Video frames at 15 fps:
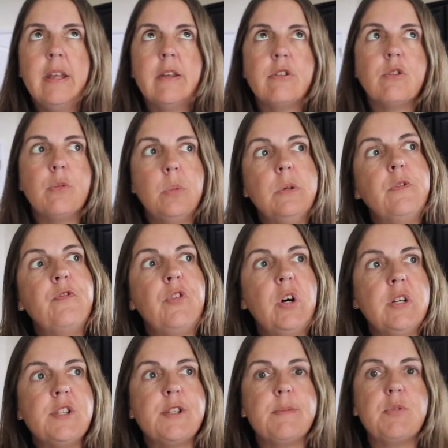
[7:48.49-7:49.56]
And you will
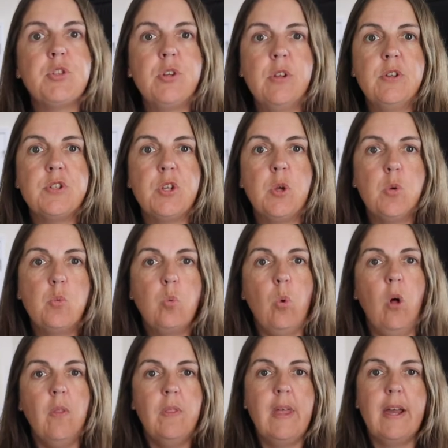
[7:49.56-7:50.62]
find some students who
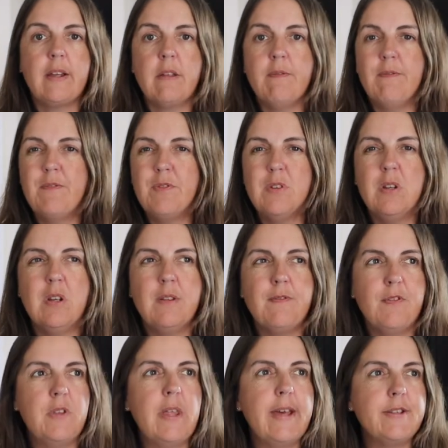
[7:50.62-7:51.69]
want that, you know,
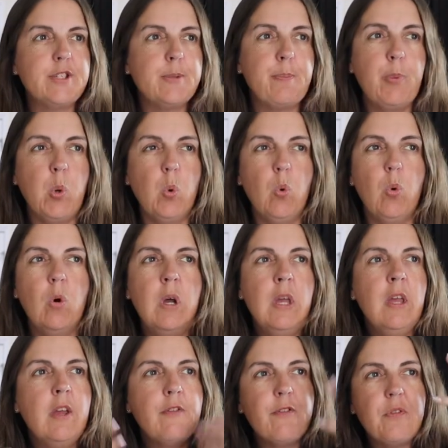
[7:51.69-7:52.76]
for their support,
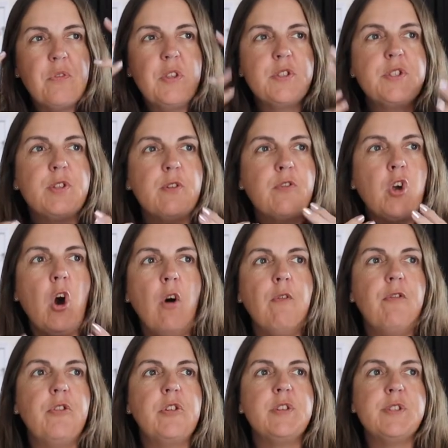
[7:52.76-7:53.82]
for the sort of
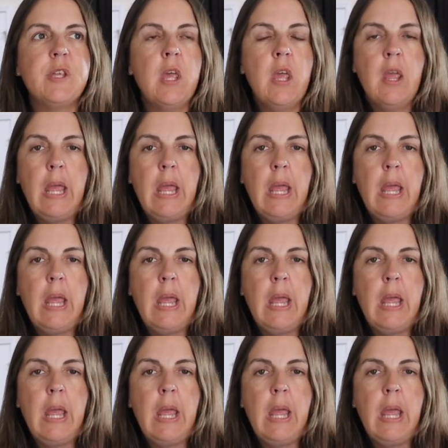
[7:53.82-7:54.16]
confidence.